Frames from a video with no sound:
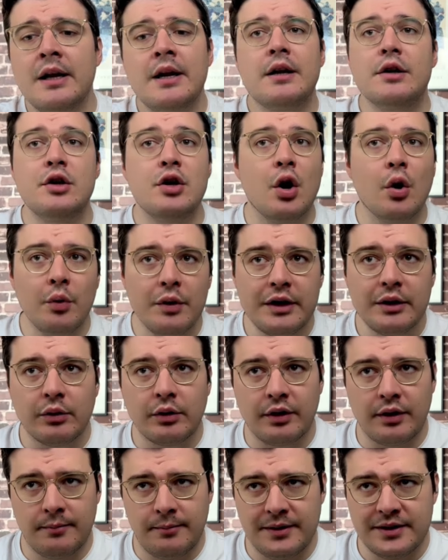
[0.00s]
knowing where
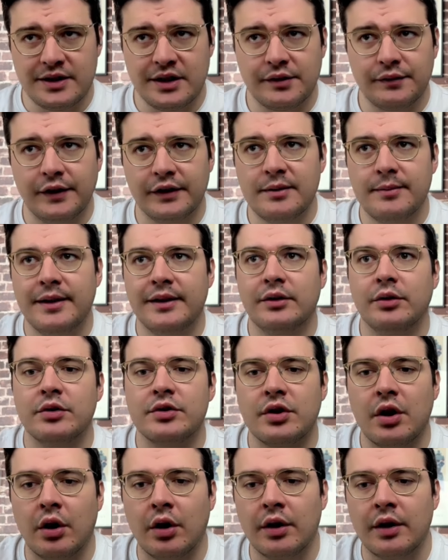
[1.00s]
the business fundamentals
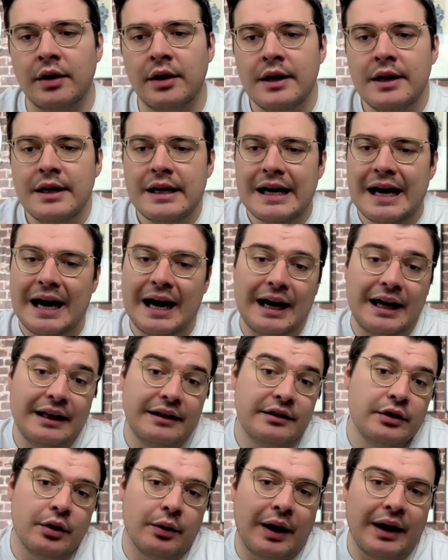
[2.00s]
are.
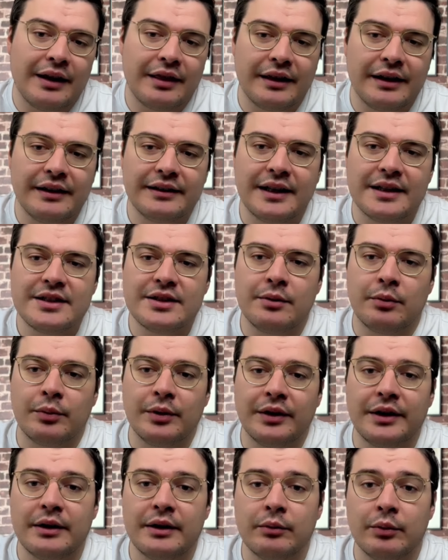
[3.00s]
You know, I think that's a
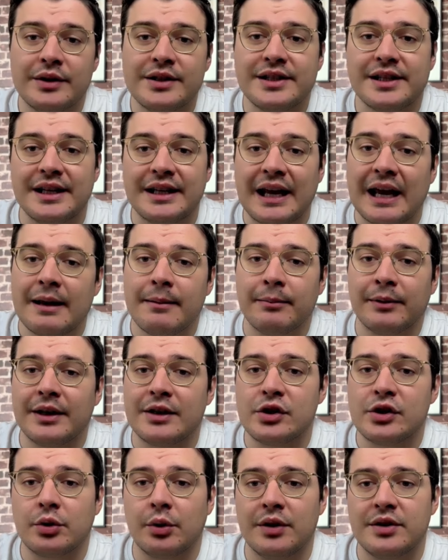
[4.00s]
really risky game that
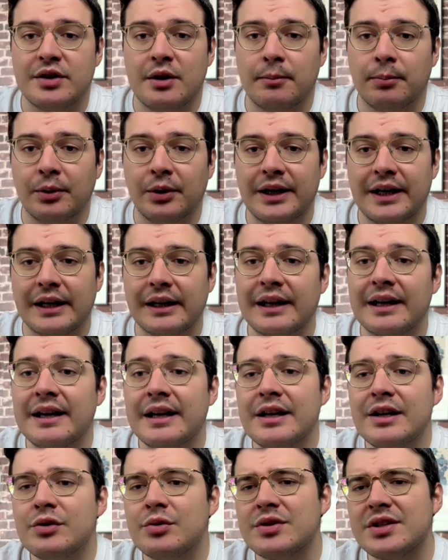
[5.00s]
shorts are playing. And
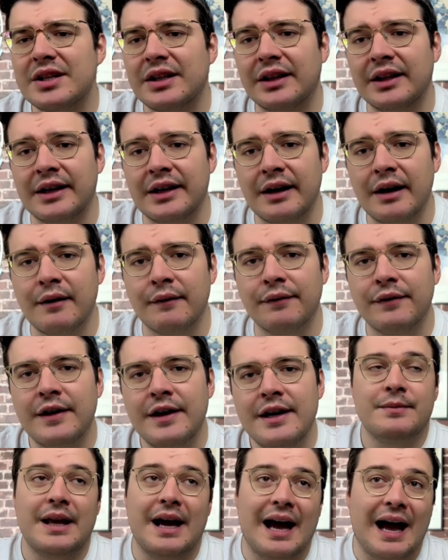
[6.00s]
interestingly enough,
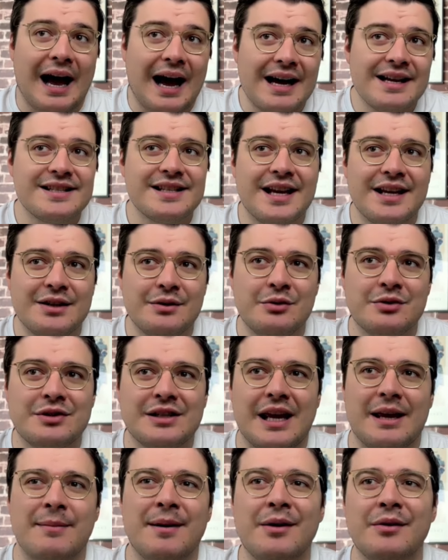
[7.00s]
as that news
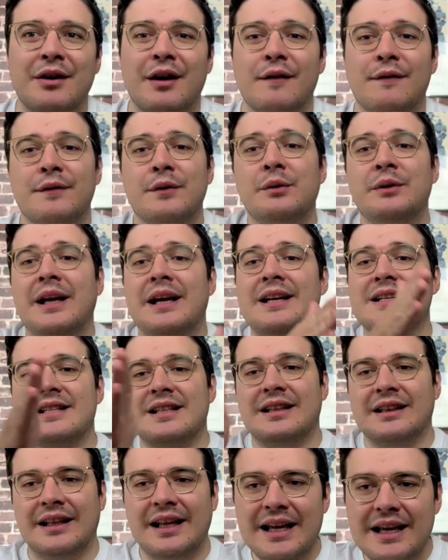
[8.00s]
came out, a few days
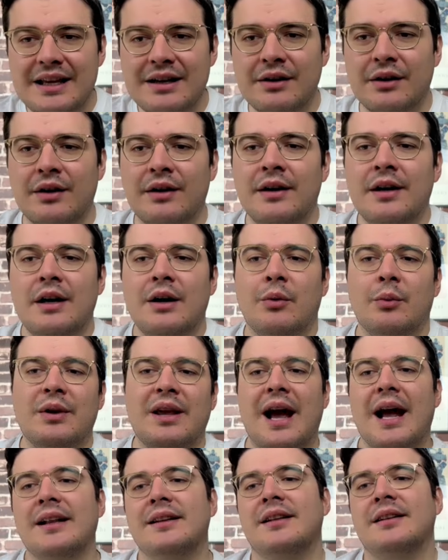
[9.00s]
later, we
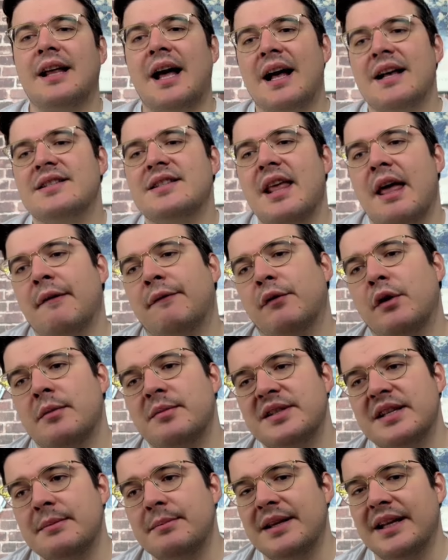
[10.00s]
had the last
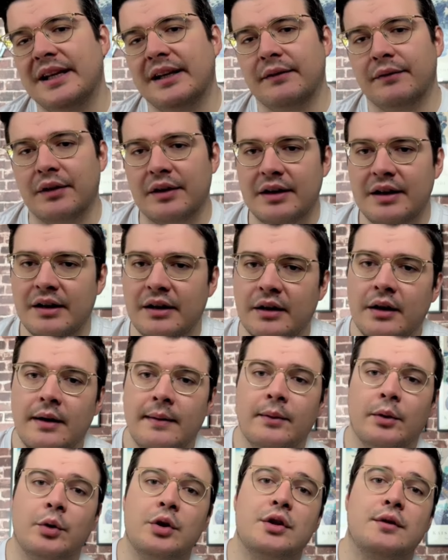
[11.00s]
FOMC meeting of the year,
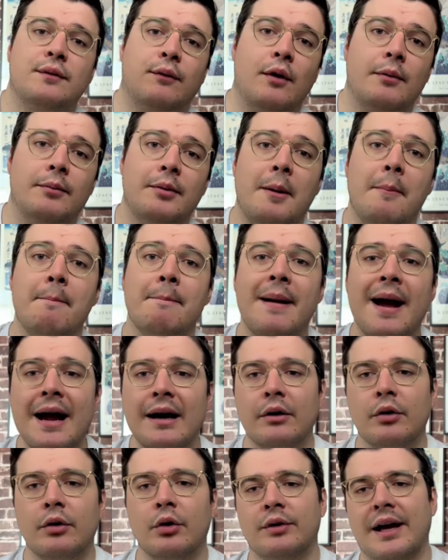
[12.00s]
which formed a
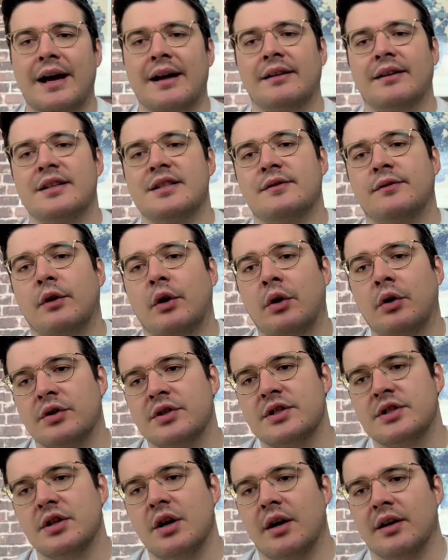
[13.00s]
macro catalyst for all
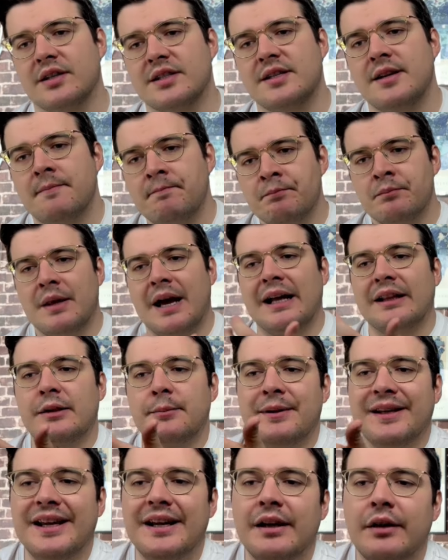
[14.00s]
stocks. At the
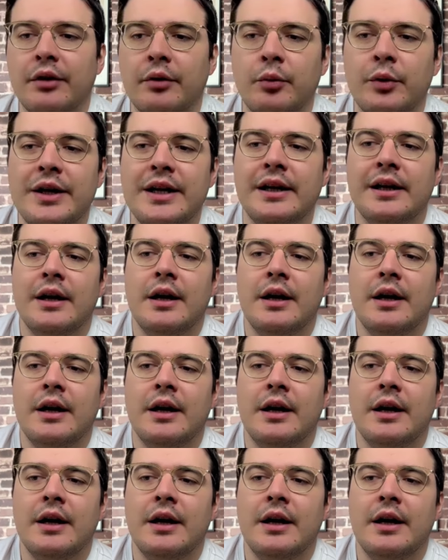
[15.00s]
beginning of the week,